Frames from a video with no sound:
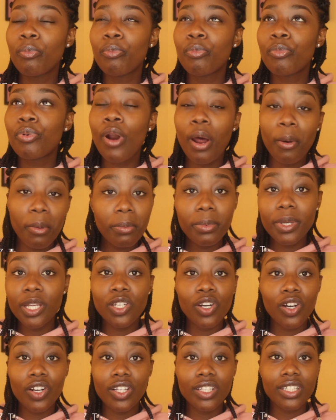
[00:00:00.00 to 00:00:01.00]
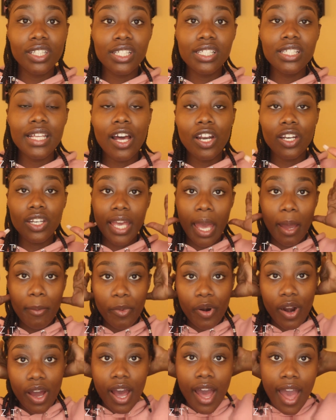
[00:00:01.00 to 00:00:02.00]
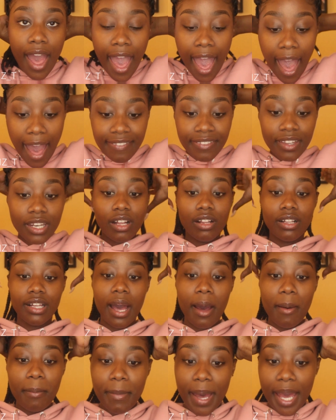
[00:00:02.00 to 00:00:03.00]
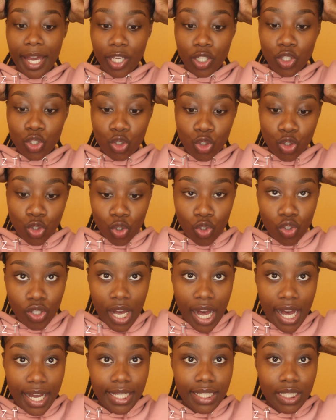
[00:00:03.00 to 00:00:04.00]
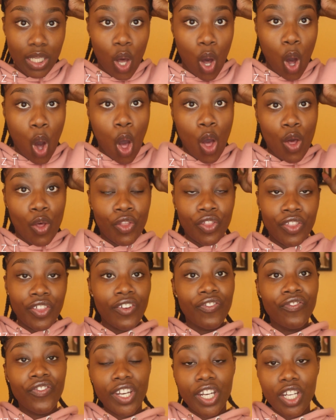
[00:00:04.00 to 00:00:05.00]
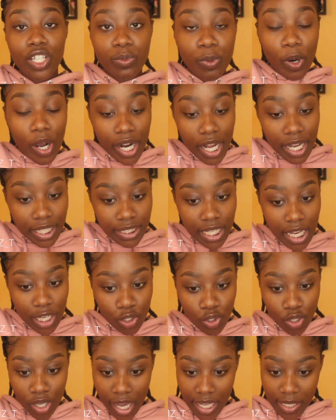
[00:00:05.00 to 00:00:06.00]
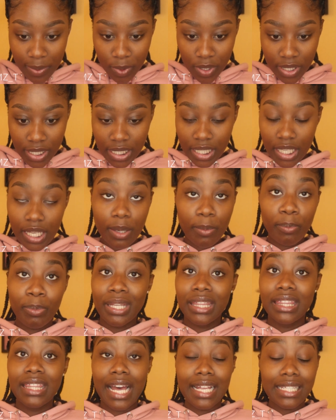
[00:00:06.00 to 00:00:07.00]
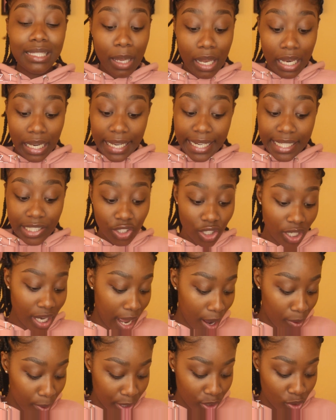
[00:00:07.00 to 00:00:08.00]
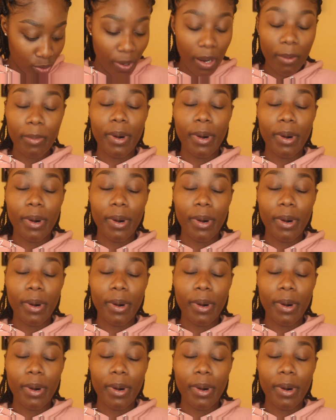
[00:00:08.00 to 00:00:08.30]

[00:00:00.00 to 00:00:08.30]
probably not on this camera, and then I'll come back to show you guys the finished product and you guys will see. But that's legit how I do my